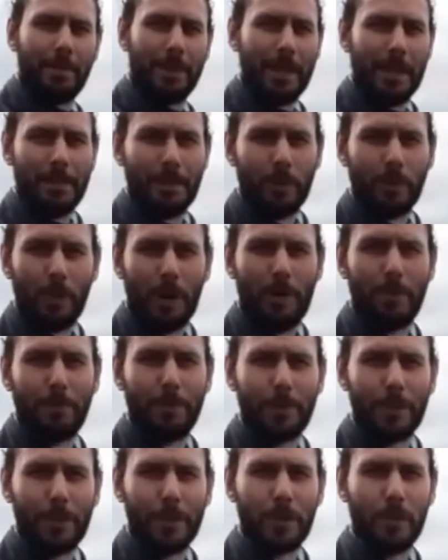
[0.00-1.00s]
dips,
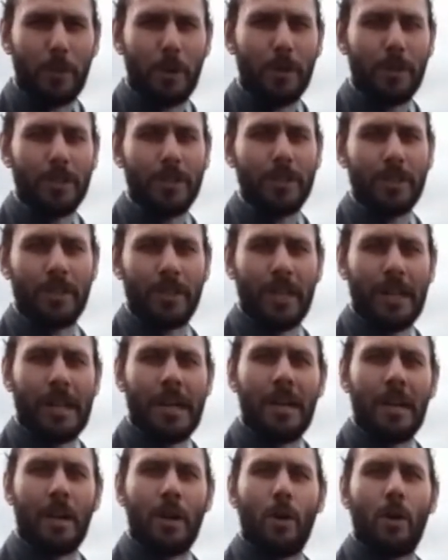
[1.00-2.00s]
one for squats,
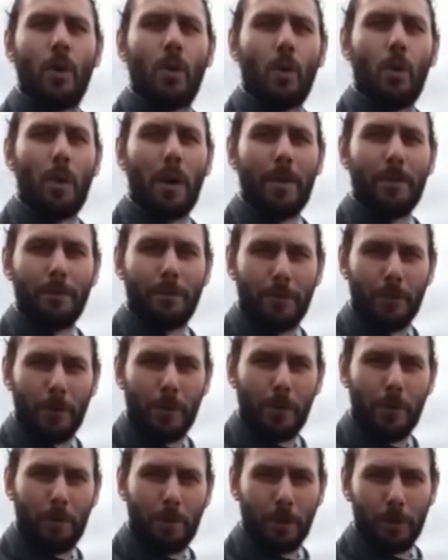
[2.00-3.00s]
one
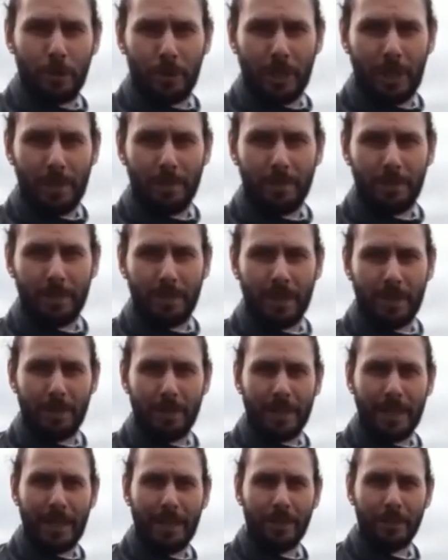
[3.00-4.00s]
for push-ups. Okay, I'll